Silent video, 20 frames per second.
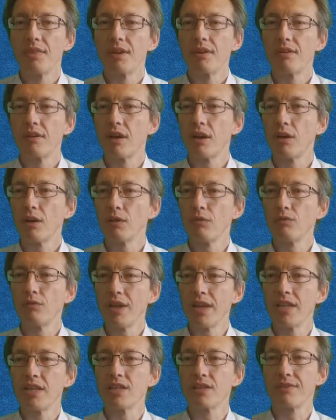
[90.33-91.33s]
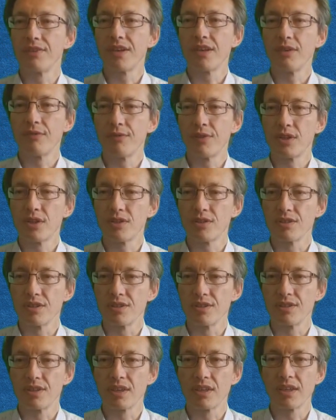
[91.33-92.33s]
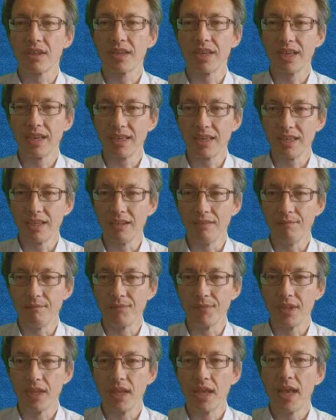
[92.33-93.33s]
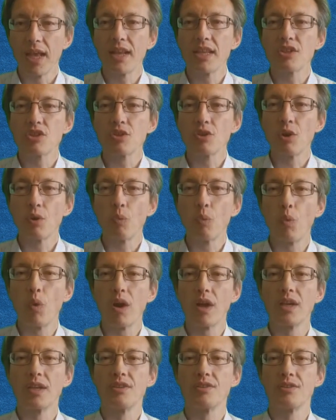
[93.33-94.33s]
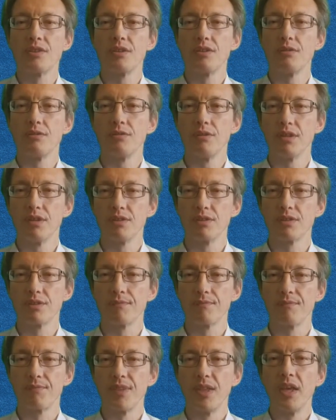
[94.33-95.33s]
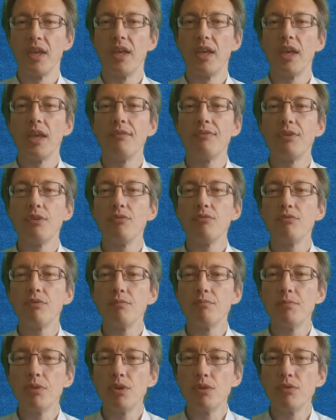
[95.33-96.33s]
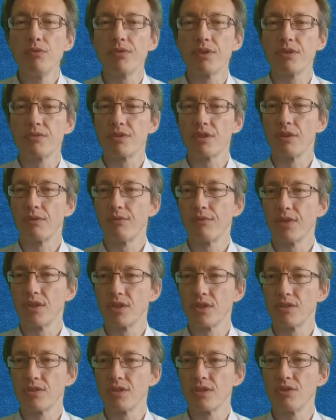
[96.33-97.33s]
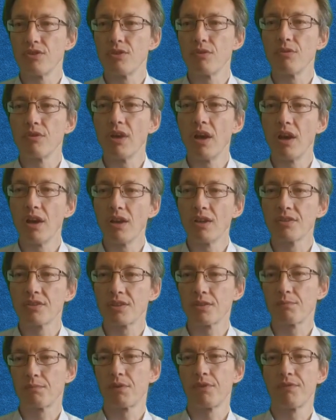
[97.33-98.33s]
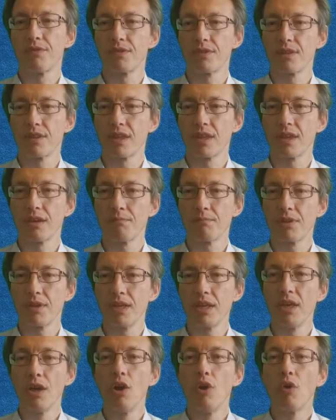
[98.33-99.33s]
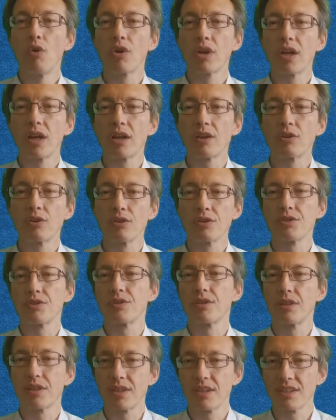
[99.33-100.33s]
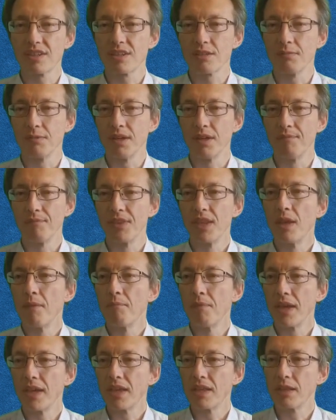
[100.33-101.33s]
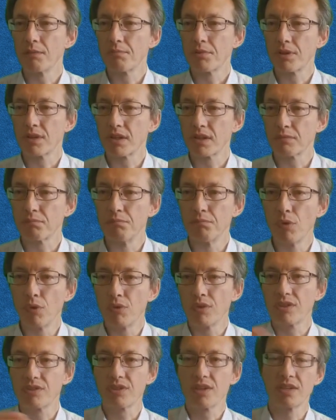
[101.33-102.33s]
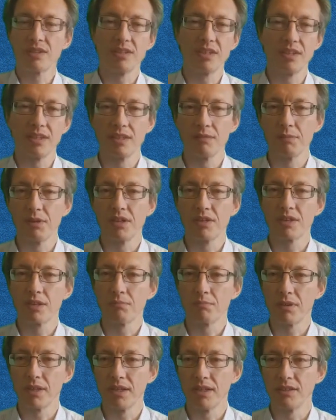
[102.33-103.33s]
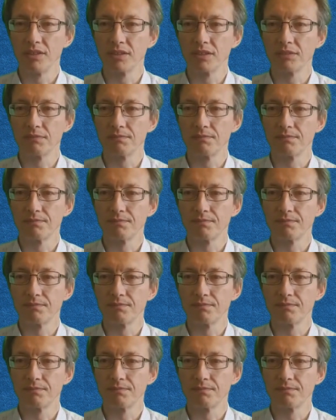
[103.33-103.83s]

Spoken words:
there are a whole range of inefficiencies that can kick in, and it's not wise to do this. If you remove those inefficiencies, you enhance the profits of the company or cut costs to the customer, making the product more exciting in the marketplace.